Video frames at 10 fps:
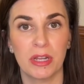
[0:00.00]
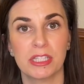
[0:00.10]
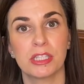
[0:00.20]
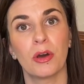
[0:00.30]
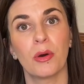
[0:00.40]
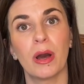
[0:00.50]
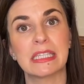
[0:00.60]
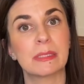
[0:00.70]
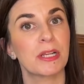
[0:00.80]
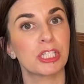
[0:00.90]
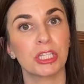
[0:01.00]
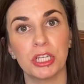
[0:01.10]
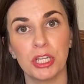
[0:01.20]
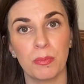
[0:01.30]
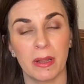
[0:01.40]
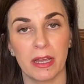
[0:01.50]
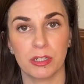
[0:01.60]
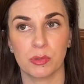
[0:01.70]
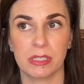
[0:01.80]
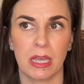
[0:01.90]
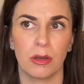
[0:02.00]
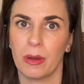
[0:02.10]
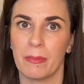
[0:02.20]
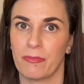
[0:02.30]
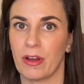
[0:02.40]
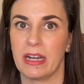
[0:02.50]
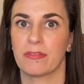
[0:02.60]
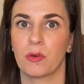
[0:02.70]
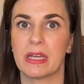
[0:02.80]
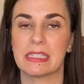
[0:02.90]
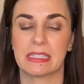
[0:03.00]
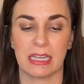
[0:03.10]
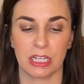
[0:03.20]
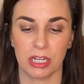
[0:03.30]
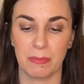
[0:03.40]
And so especially new players will say, oh, I'm afraid of the wins section.